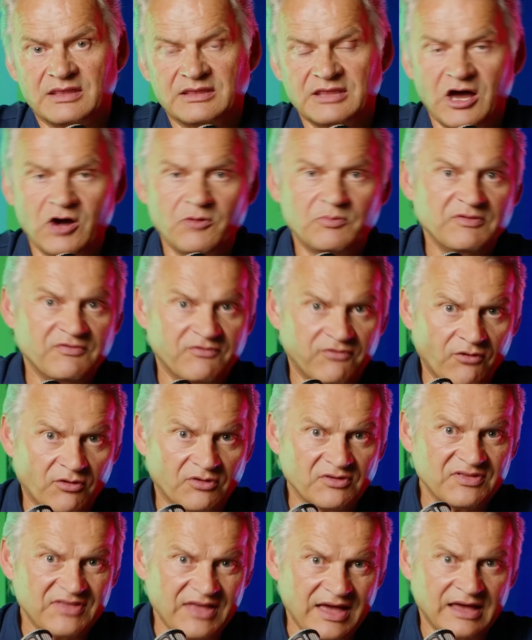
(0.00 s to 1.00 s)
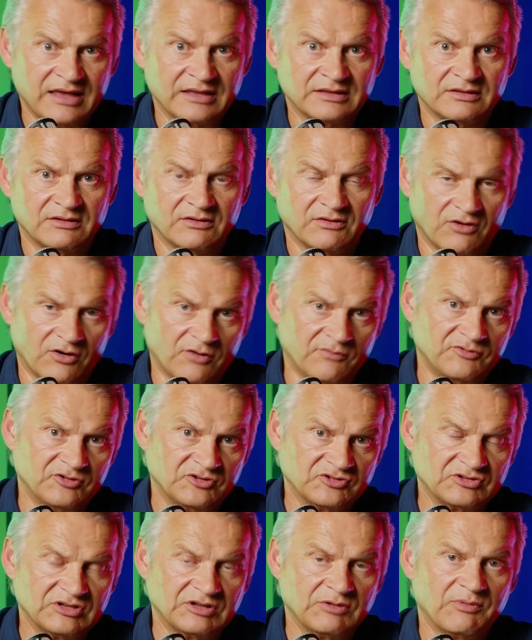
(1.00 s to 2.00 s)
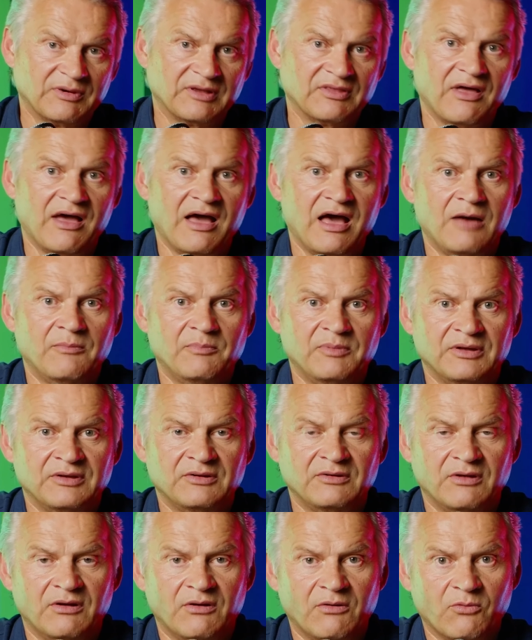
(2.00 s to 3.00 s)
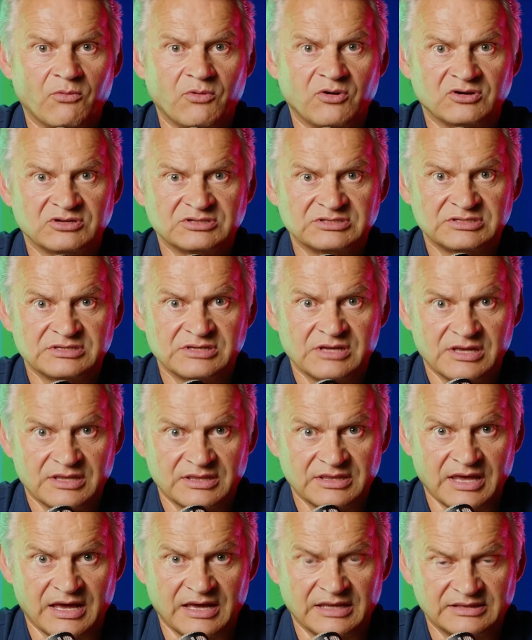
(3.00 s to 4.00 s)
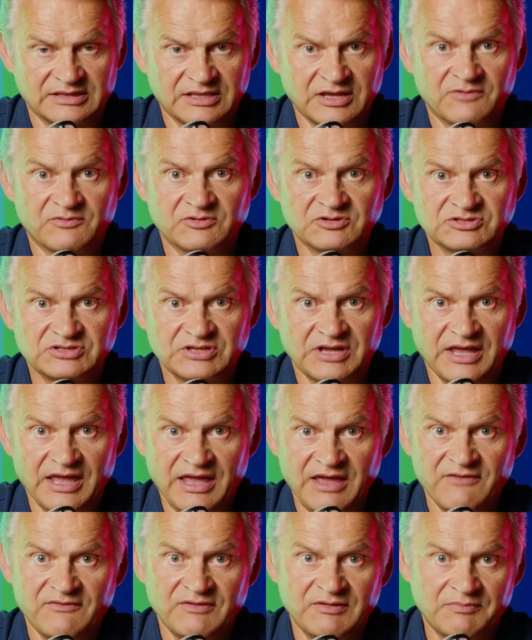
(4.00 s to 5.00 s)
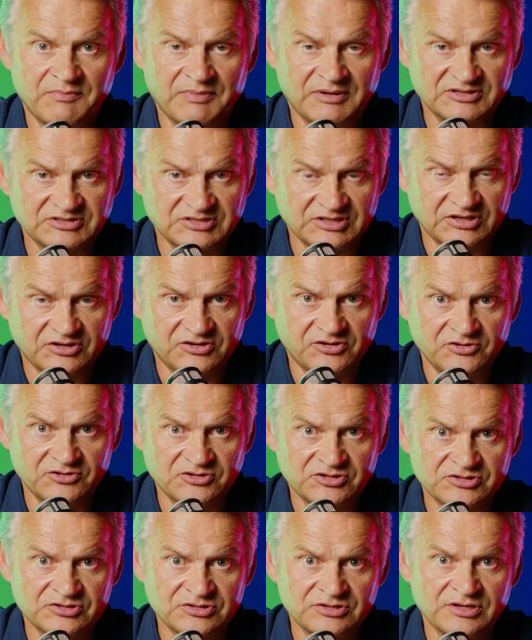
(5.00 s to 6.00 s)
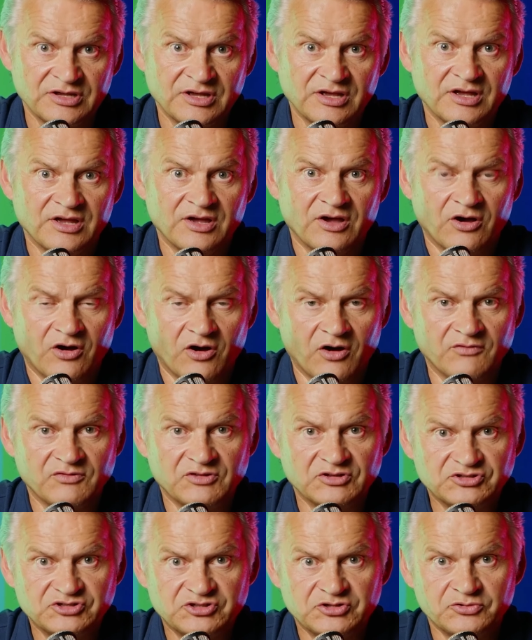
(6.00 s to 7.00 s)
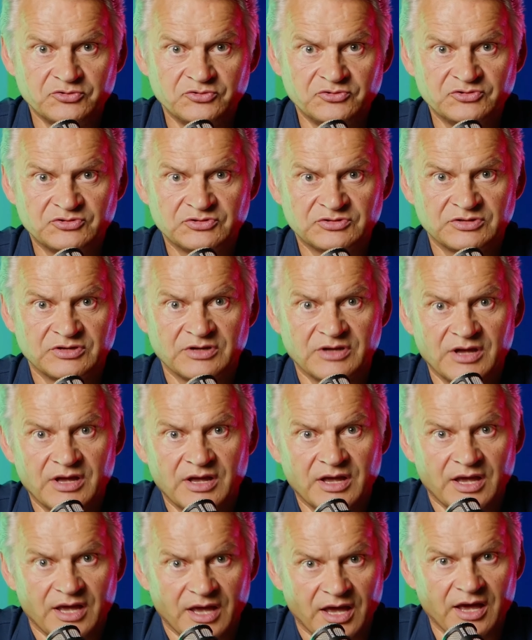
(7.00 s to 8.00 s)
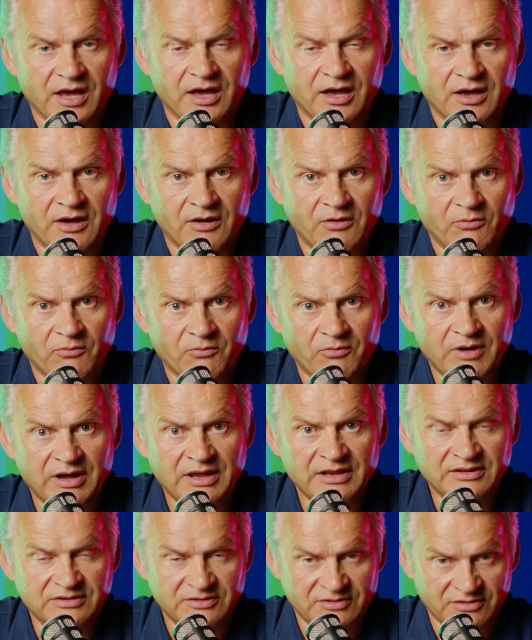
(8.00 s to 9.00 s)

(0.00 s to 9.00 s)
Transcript: Now, before that, obviously, what happened was that there was a heavy persecution of the Jews uh, when